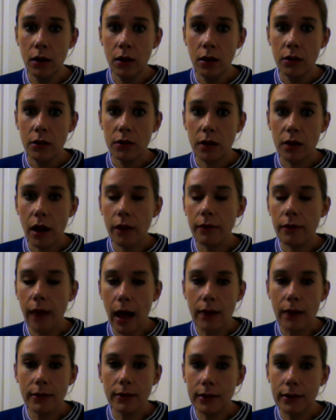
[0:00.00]
So
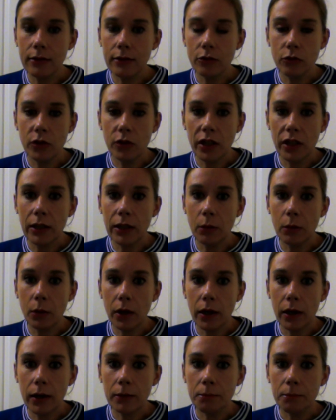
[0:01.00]
that didn't really
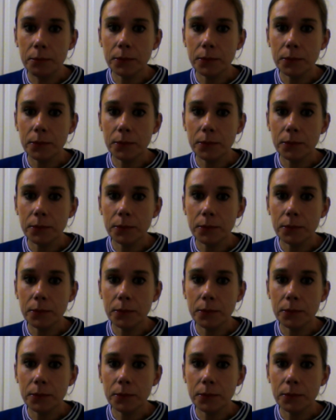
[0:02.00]
work.